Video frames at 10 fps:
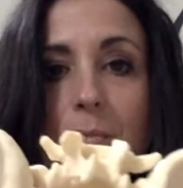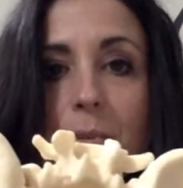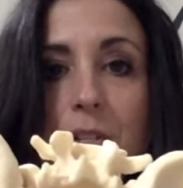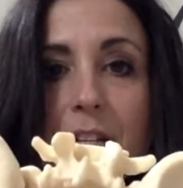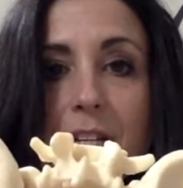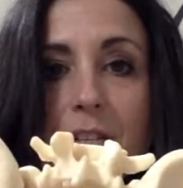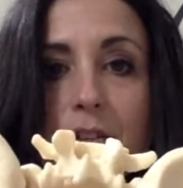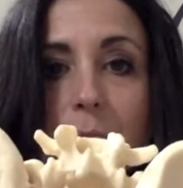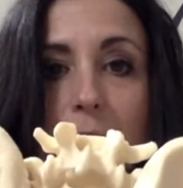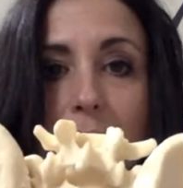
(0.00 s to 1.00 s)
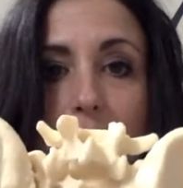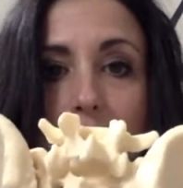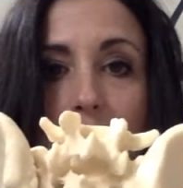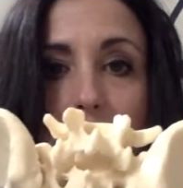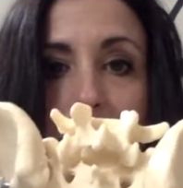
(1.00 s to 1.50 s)
which is that scoop-shaped
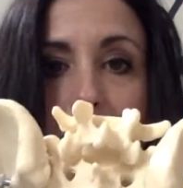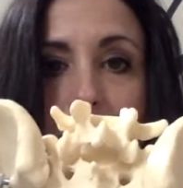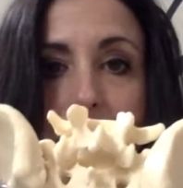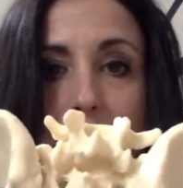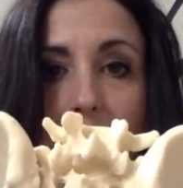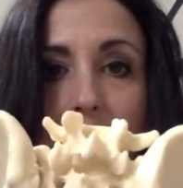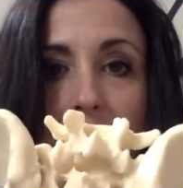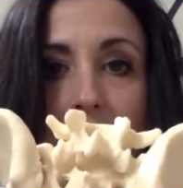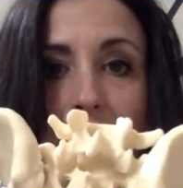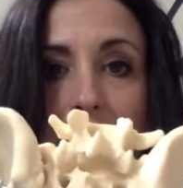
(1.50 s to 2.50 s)
bone at the bottom of the spine,